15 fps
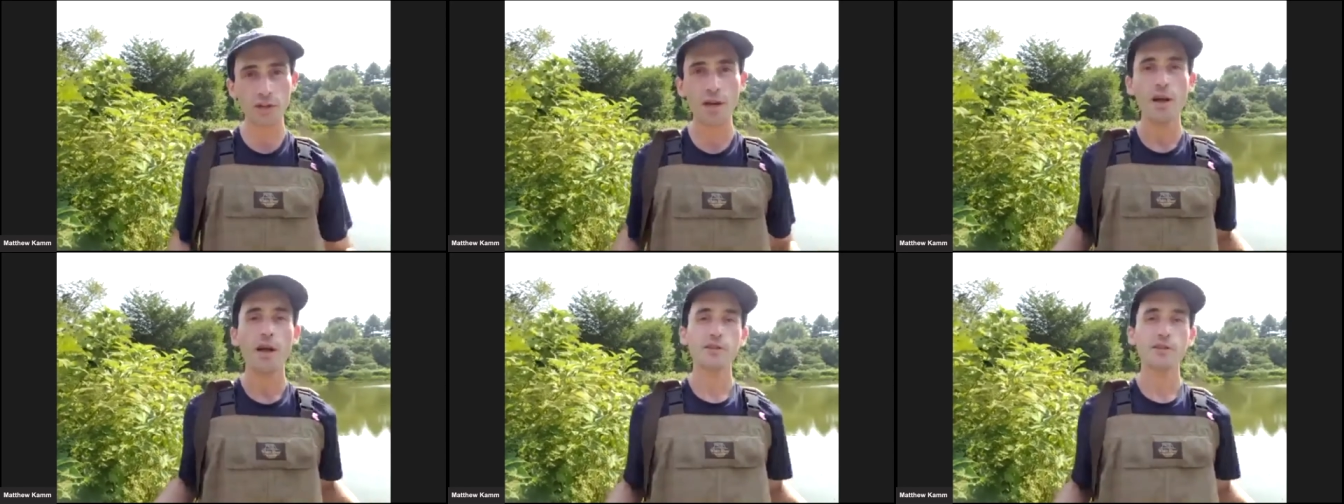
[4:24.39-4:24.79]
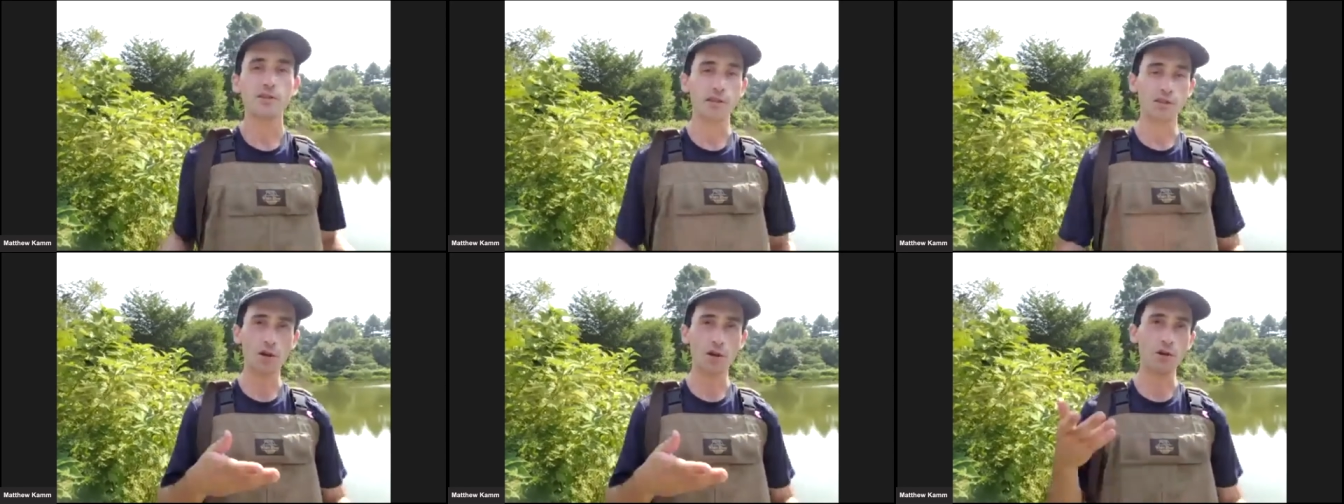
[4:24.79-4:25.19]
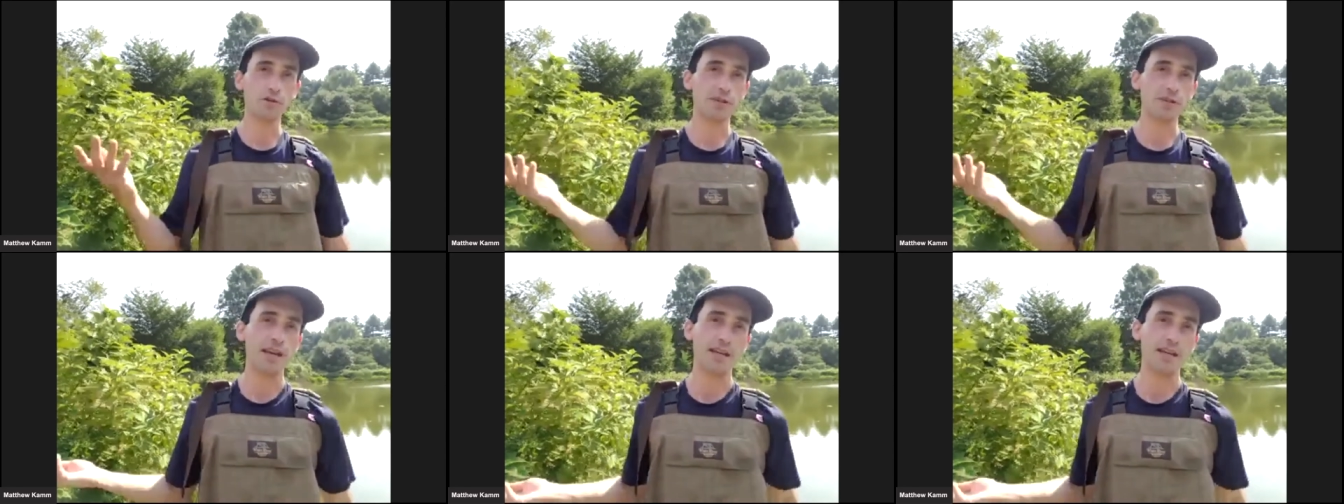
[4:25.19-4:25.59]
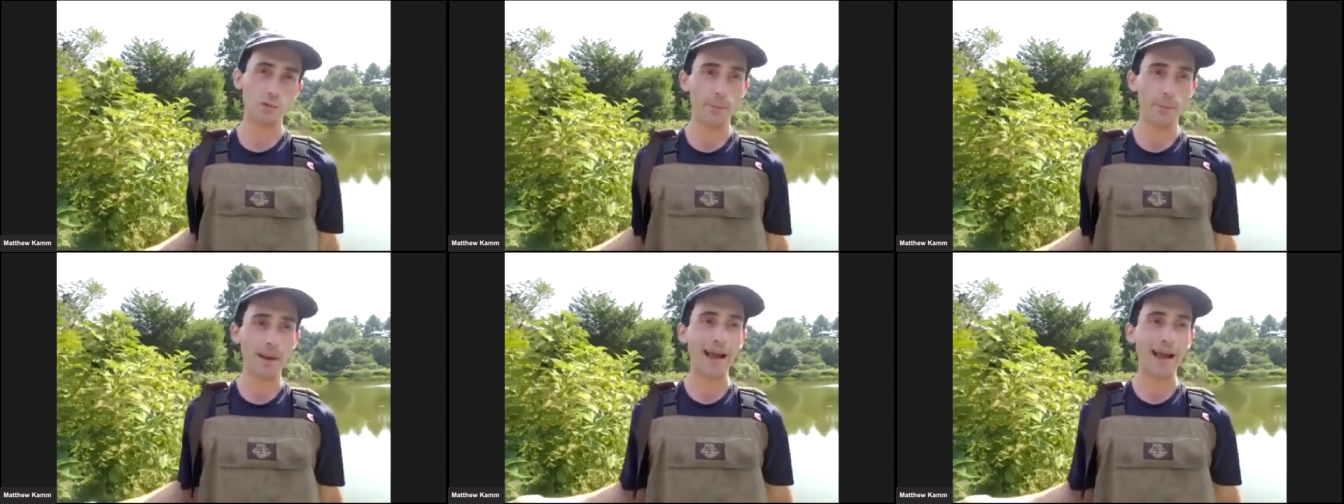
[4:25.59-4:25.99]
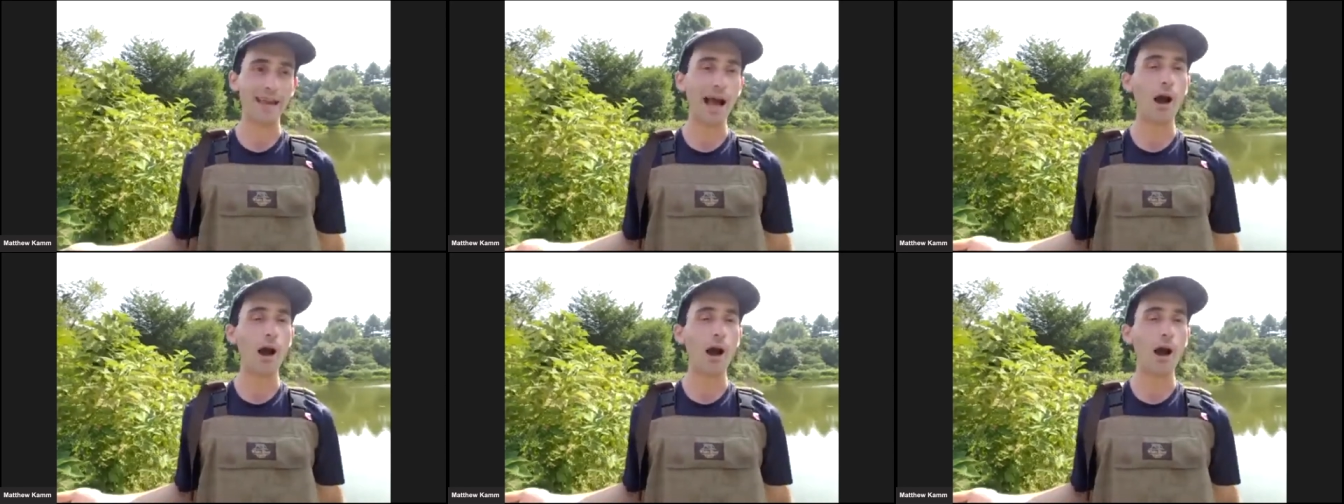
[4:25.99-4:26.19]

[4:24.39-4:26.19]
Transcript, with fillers: so the turtles can't swim back out.